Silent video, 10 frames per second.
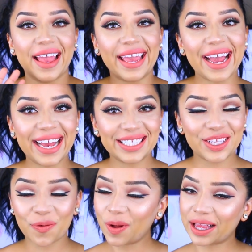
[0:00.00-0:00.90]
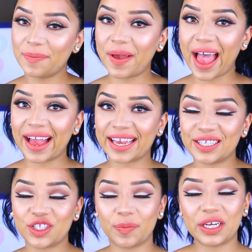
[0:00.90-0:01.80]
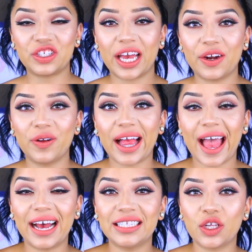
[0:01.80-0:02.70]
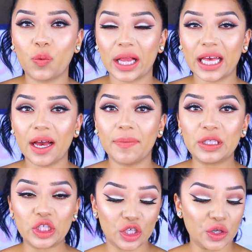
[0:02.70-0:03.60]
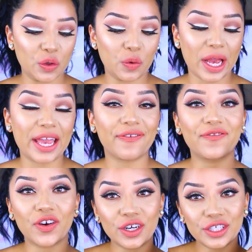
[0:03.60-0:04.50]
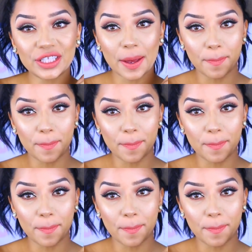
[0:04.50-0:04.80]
Hey guys, welcome back to my channel and welcome to a first